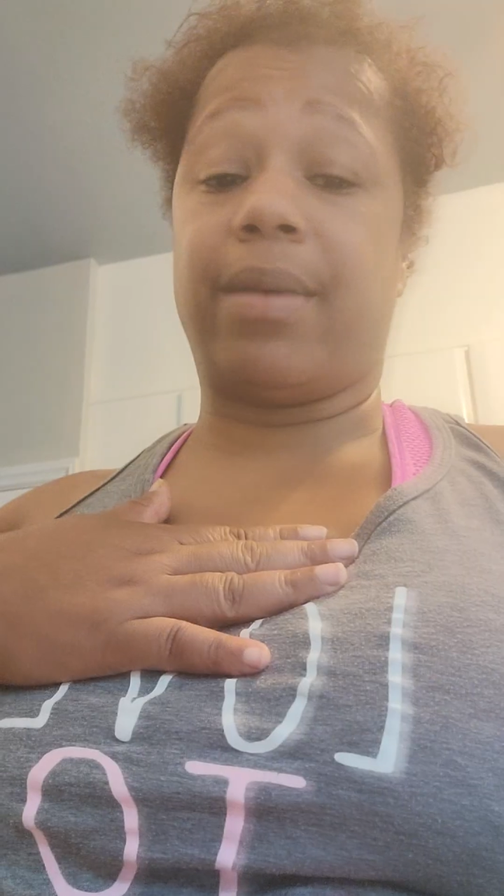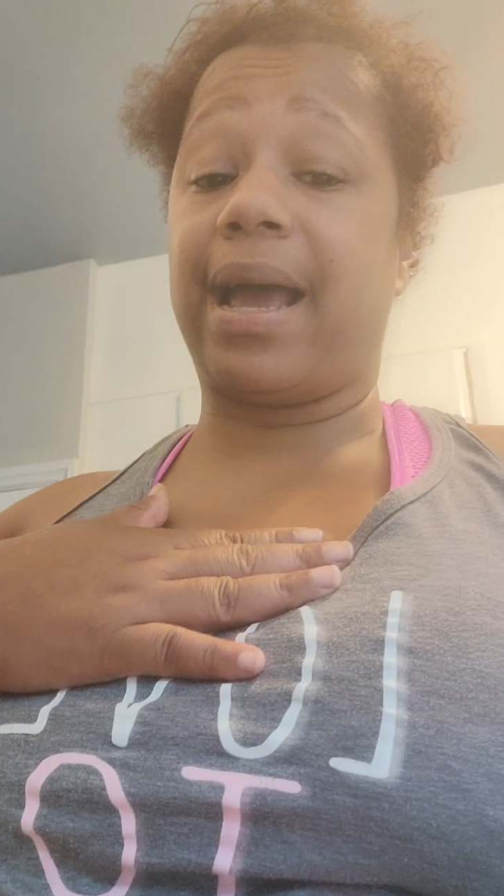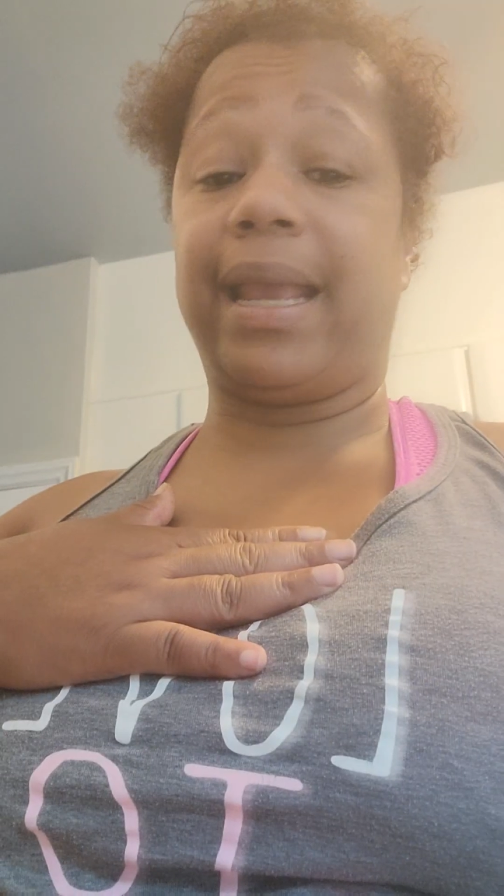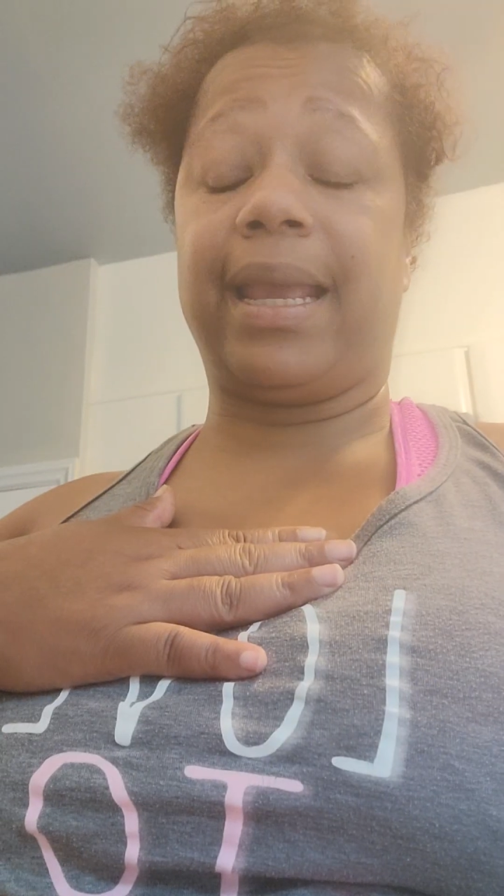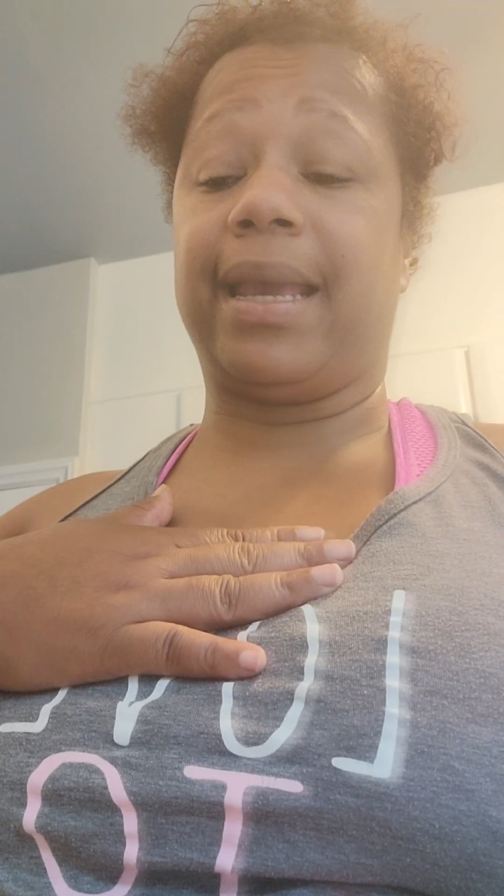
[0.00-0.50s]

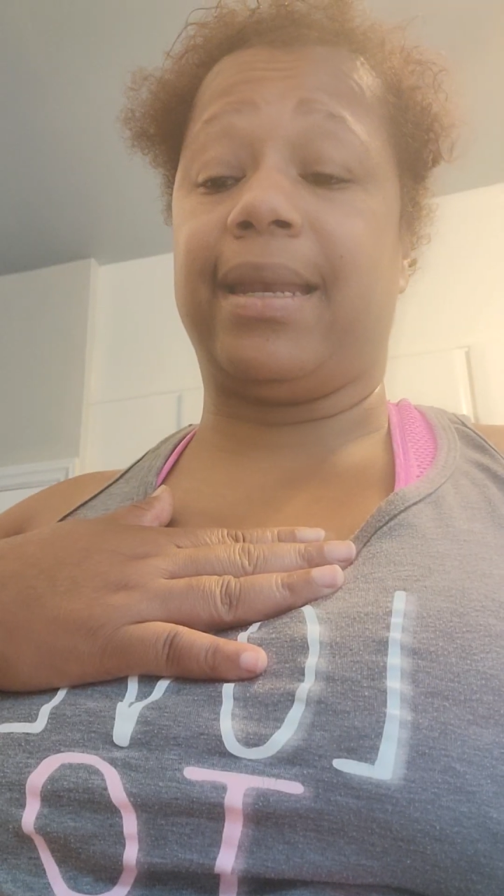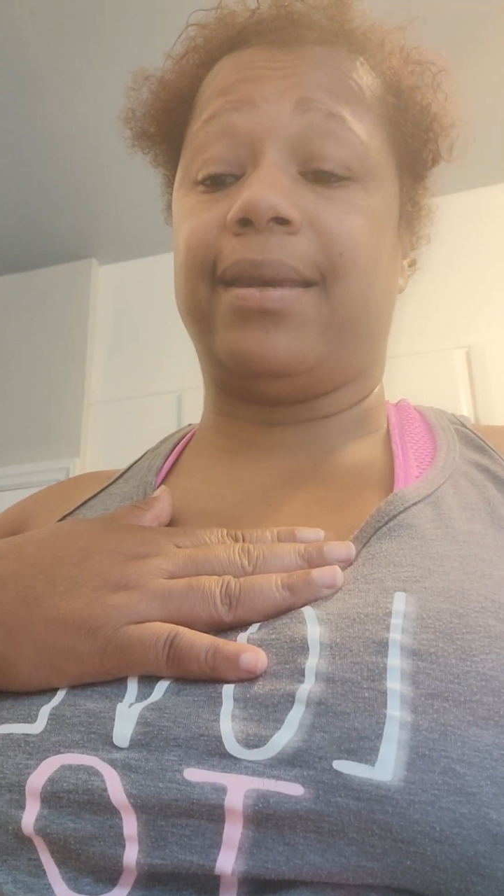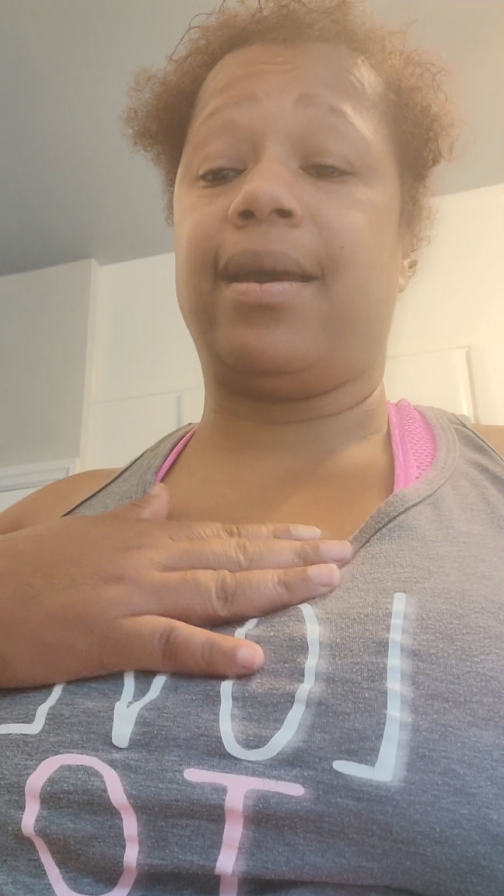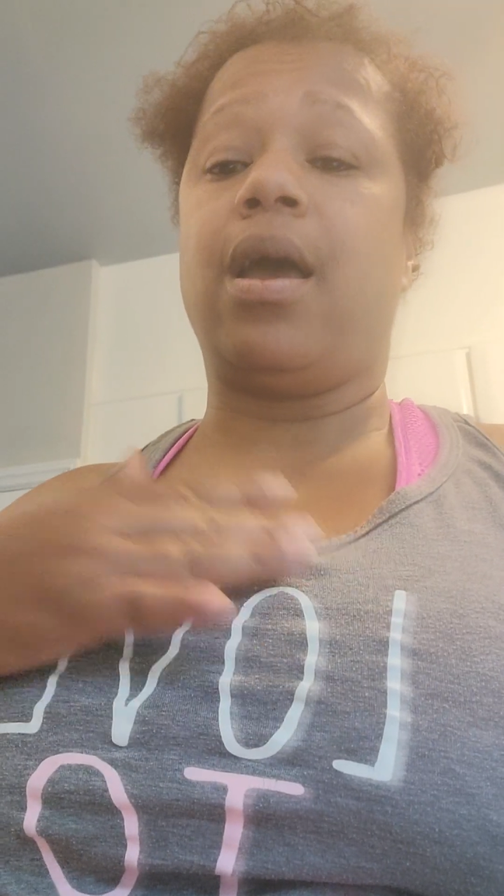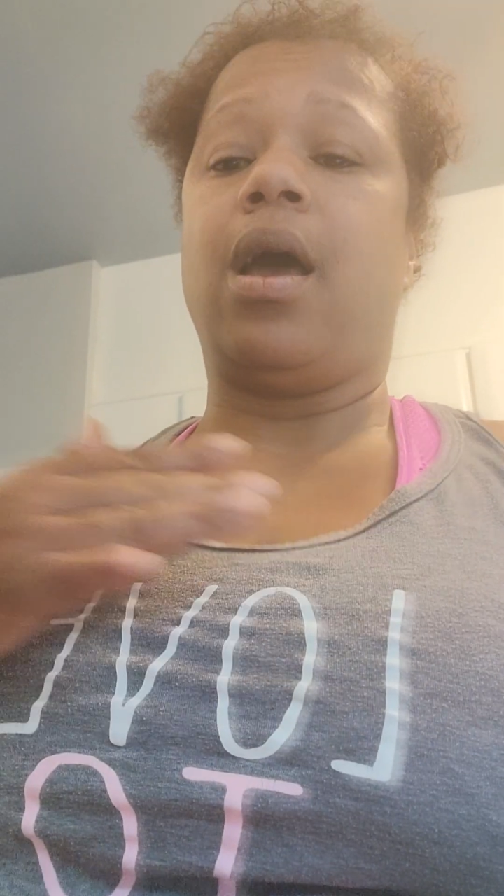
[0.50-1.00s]
my
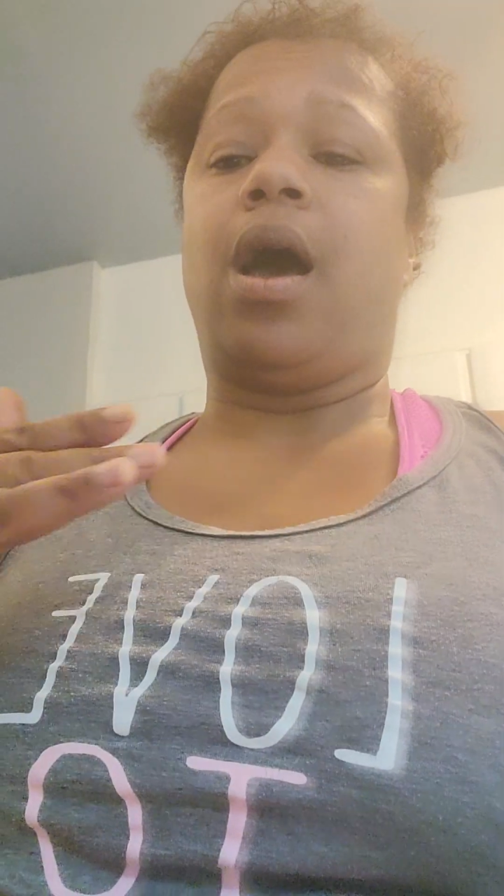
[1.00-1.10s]
end.